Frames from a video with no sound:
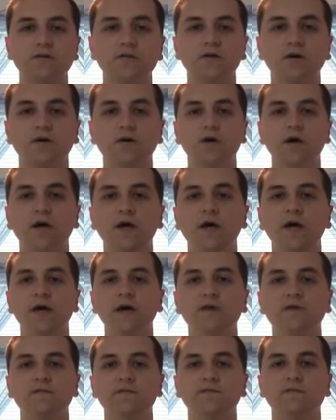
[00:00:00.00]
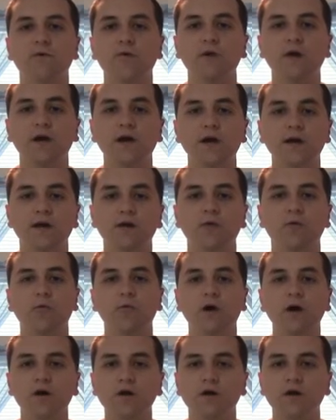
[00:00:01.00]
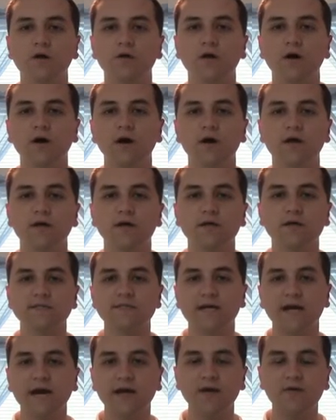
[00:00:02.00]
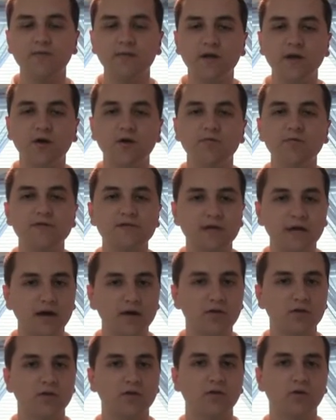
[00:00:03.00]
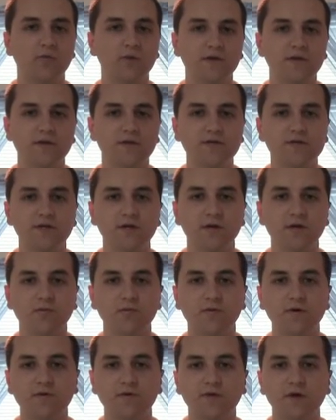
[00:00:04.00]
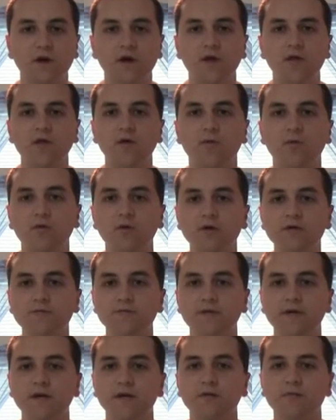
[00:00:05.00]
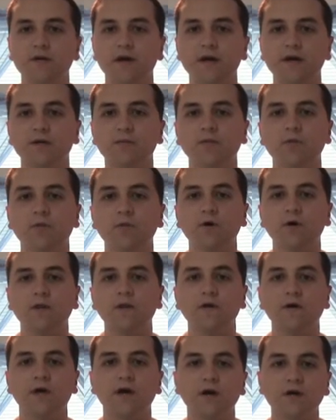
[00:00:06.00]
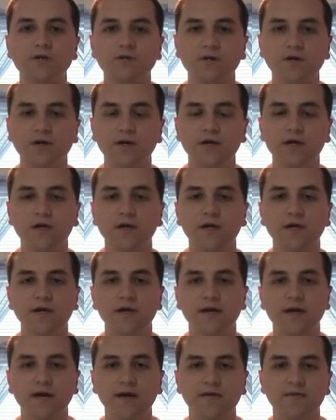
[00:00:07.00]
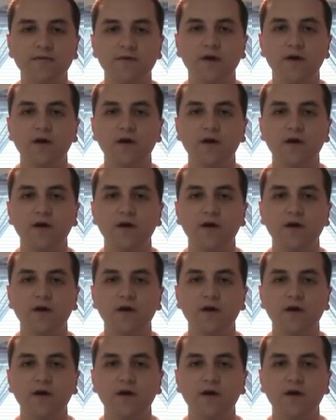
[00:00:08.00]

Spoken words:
So, in 4A, Wando has kind of been overshadowed a little bit this year, with the boys being ranked number one in the country and kind of